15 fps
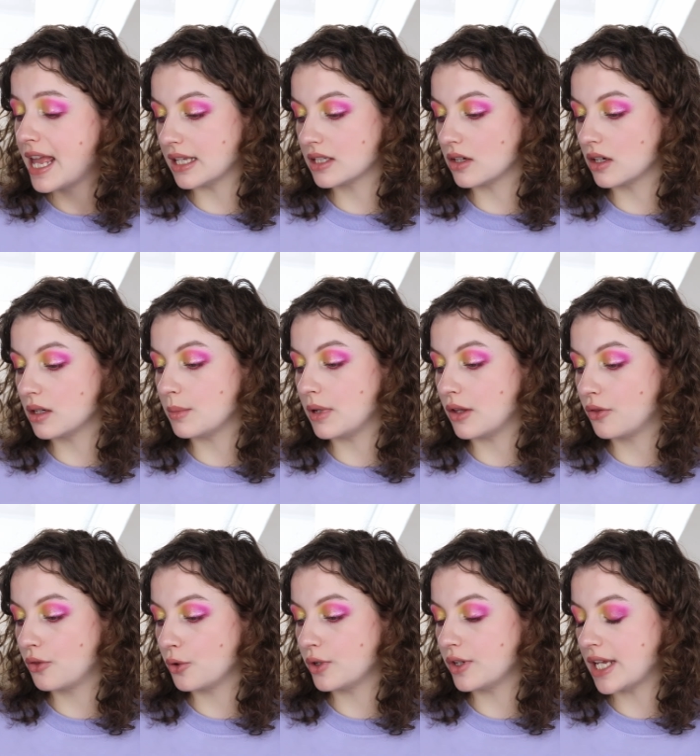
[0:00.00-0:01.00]
It's gonna be
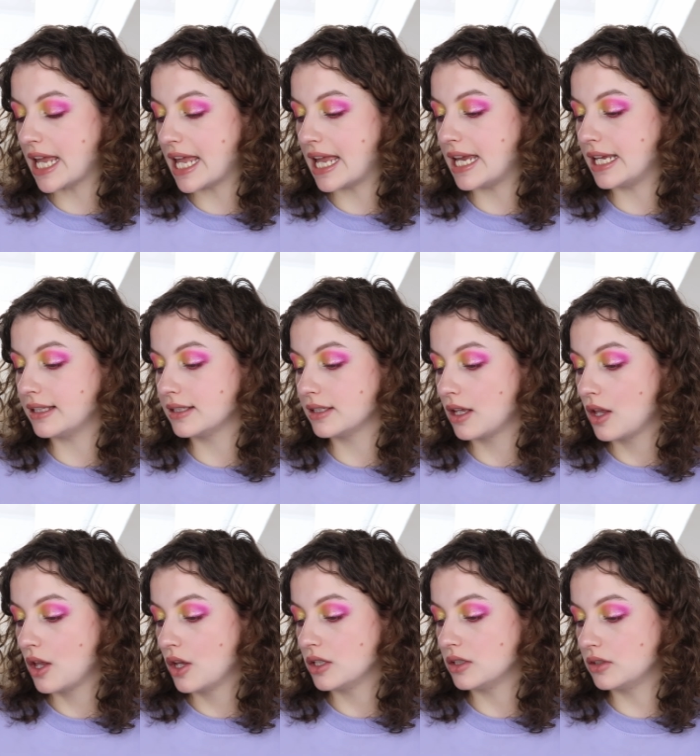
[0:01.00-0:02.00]
38
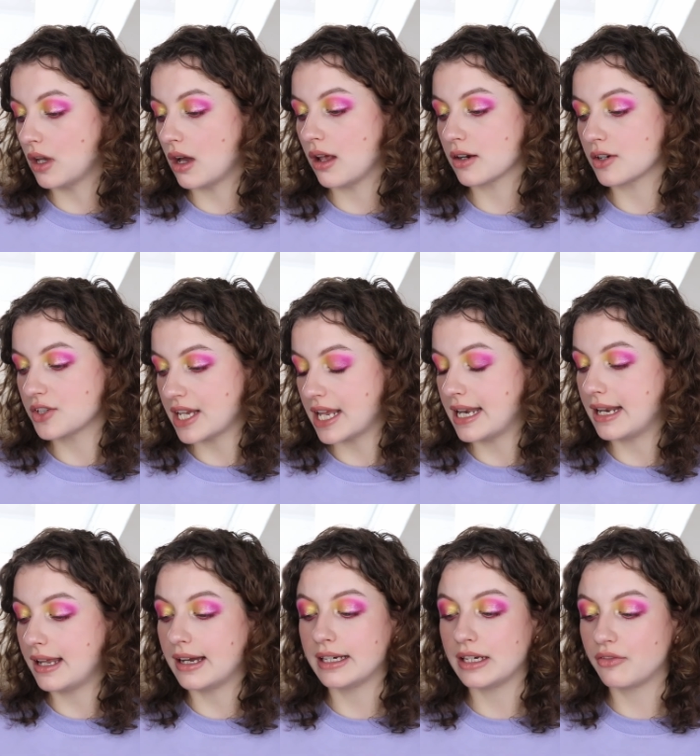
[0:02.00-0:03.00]
dollars and
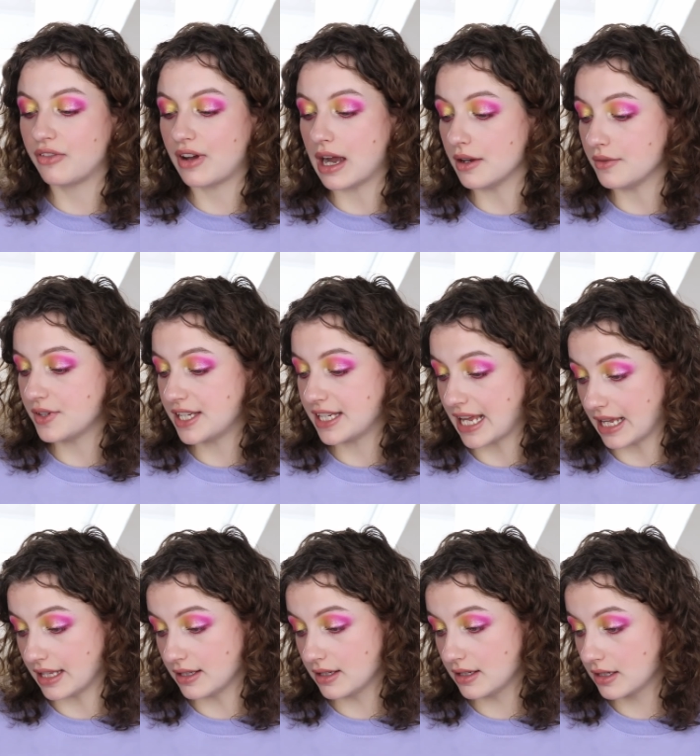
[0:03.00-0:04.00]
95
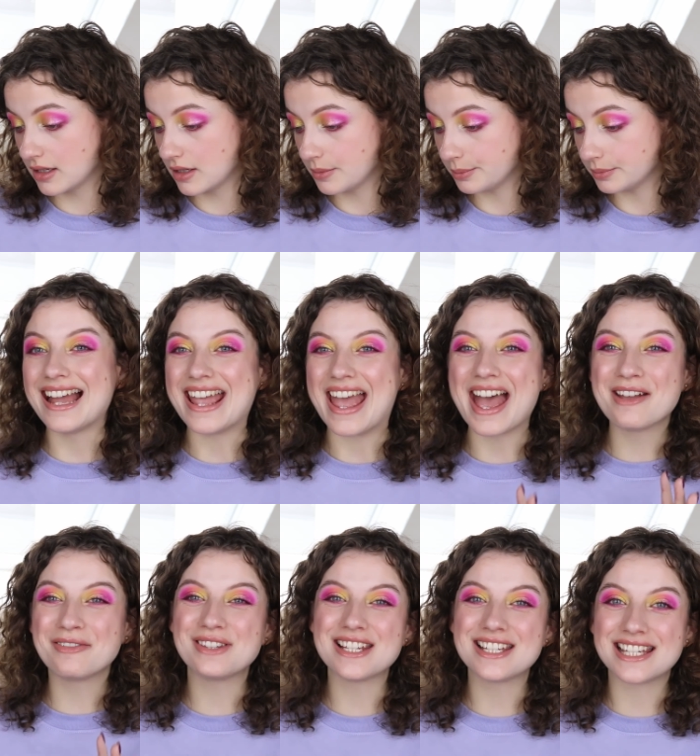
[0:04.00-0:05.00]
cents. I
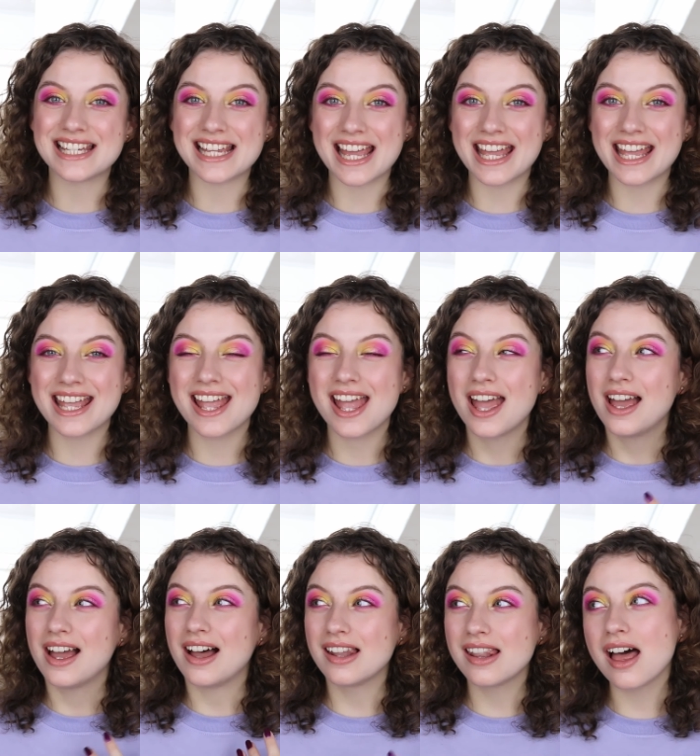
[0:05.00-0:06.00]
have to say
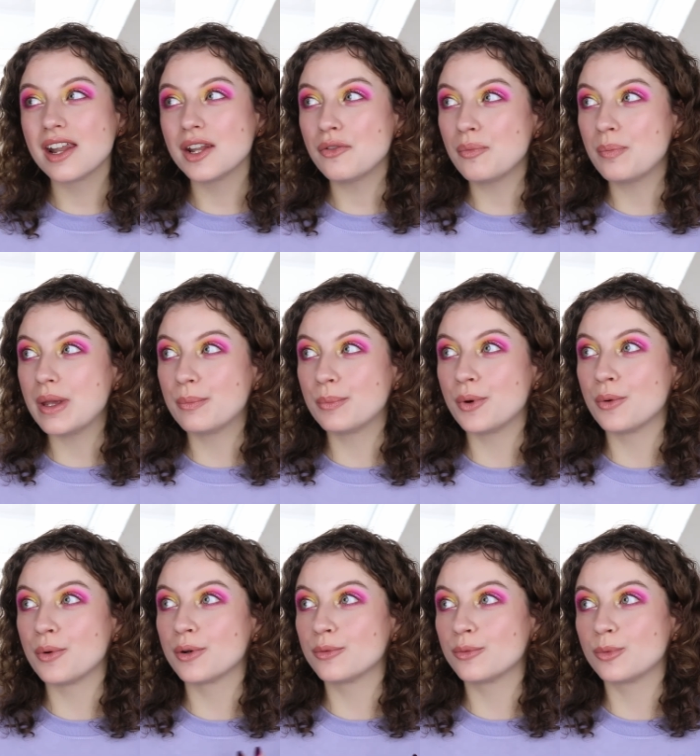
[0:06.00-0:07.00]
a lot of people
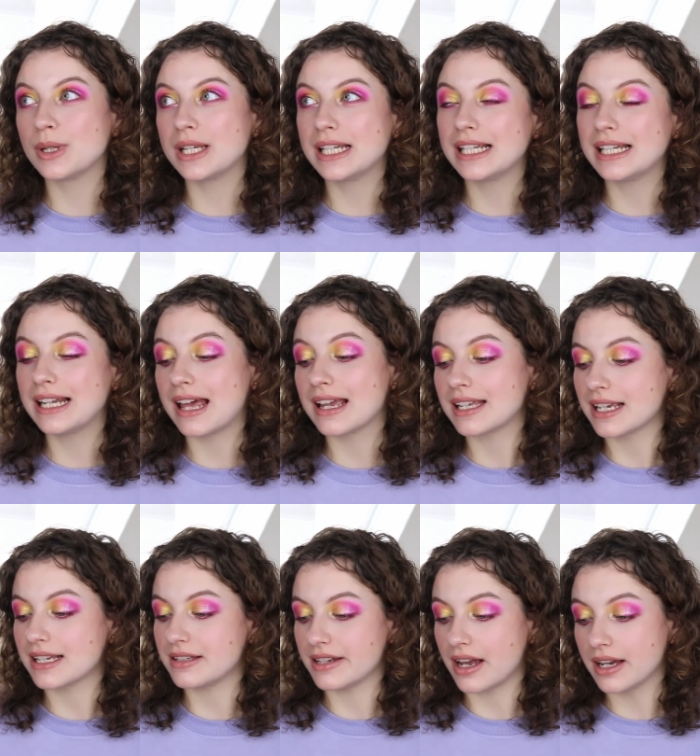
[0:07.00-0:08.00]
were really like
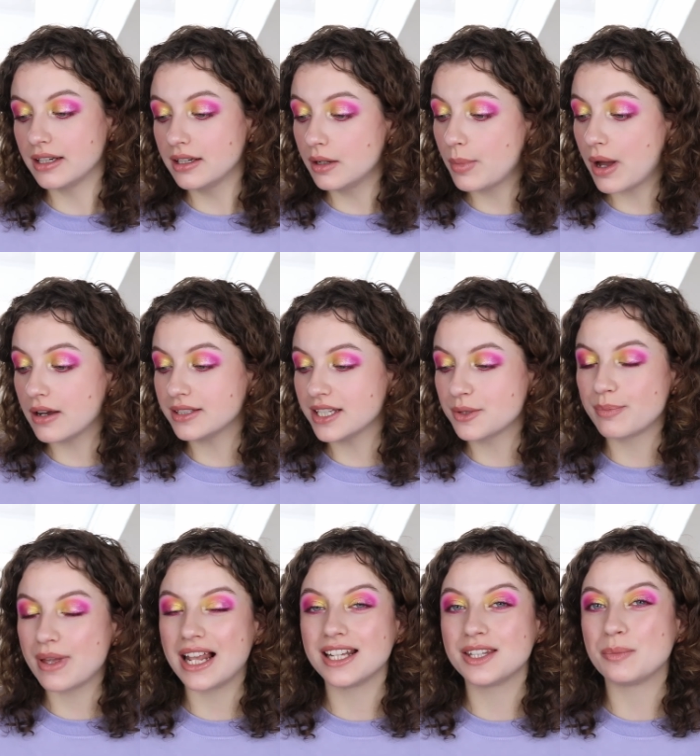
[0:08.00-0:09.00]
excited about this
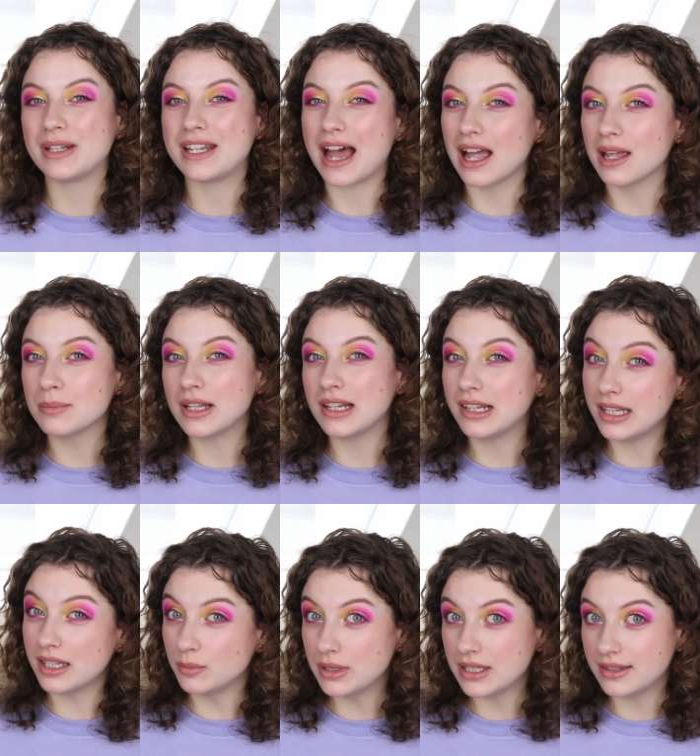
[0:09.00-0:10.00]
palette, but I'm a
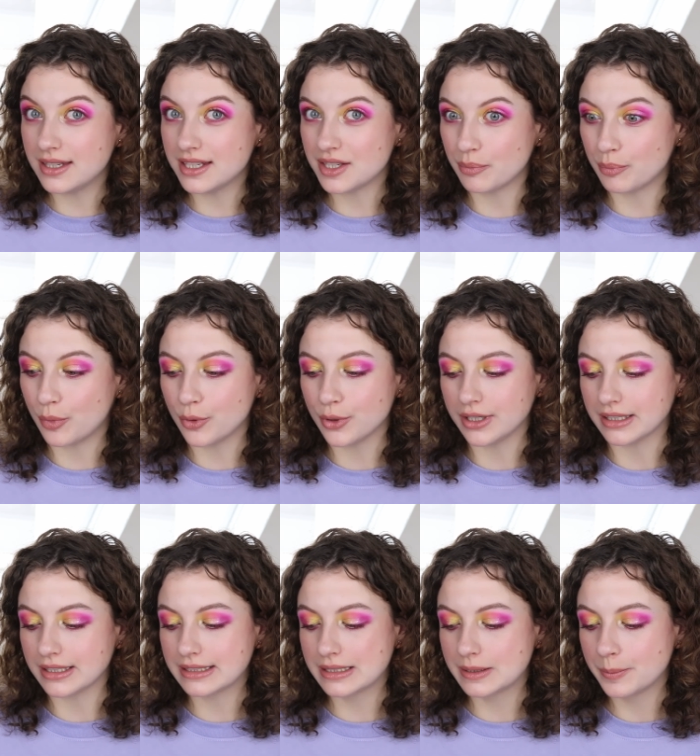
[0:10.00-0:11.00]
little bit
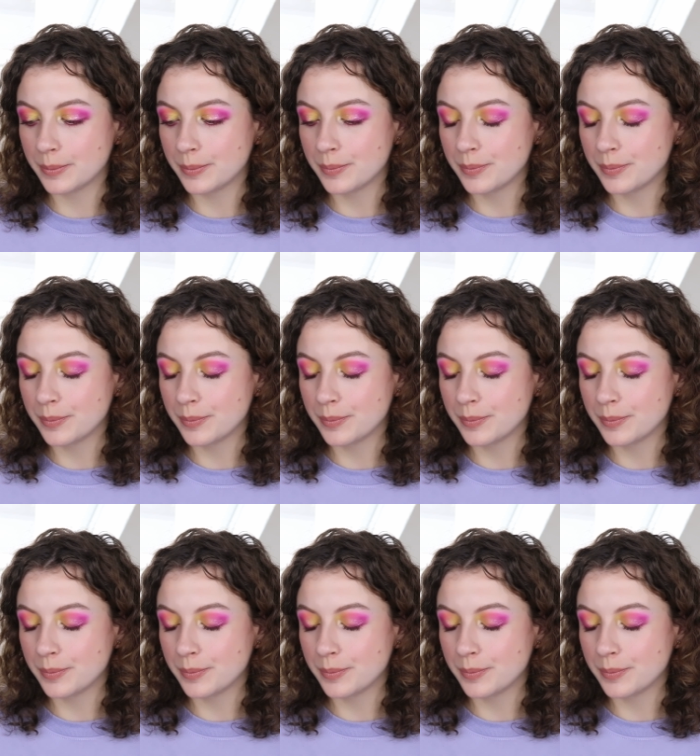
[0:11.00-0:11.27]
disappointed.